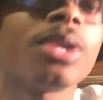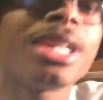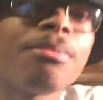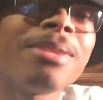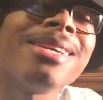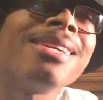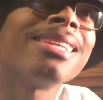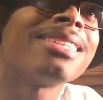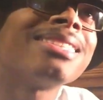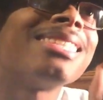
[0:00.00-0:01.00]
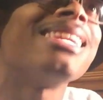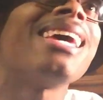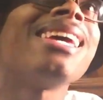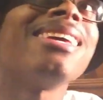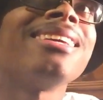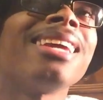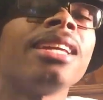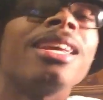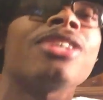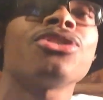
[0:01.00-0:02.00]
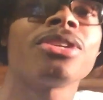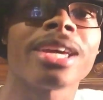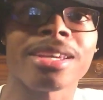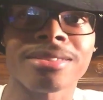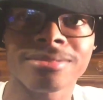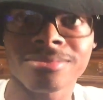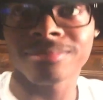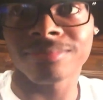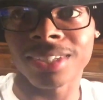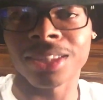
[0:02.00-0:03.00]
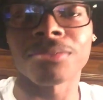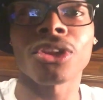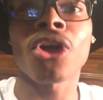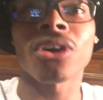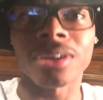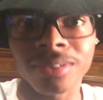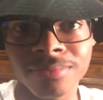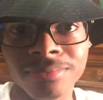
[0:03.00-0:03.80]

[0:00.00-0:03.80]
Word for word: joining me today and yesterday in the vlog.